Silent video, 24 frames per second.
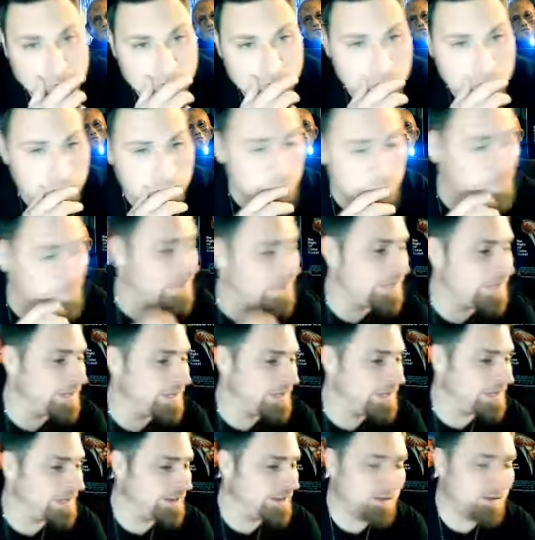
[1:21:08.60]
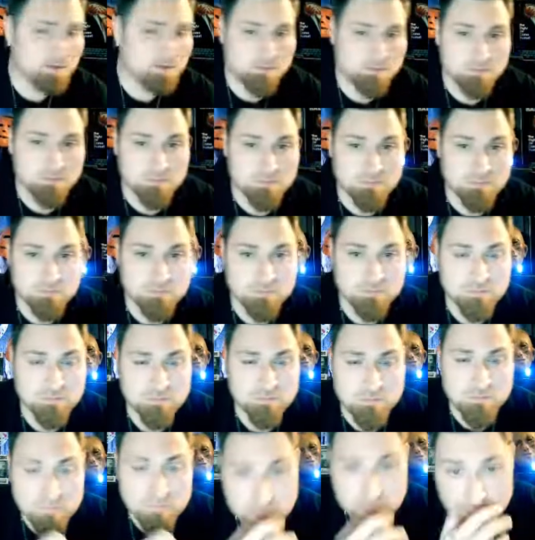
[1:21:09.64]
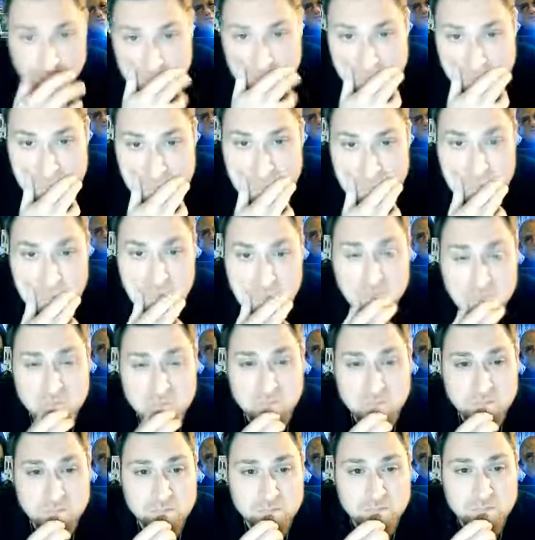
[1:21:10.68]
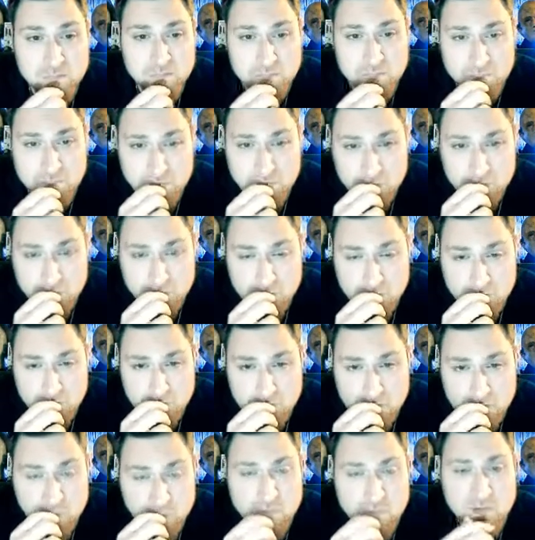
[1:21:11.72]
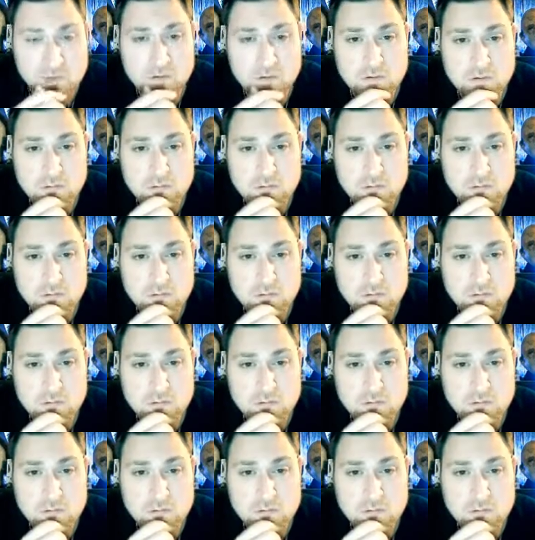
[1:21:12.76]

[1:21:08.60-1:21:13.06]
Yeah, and that kid, I think, was actually Hayden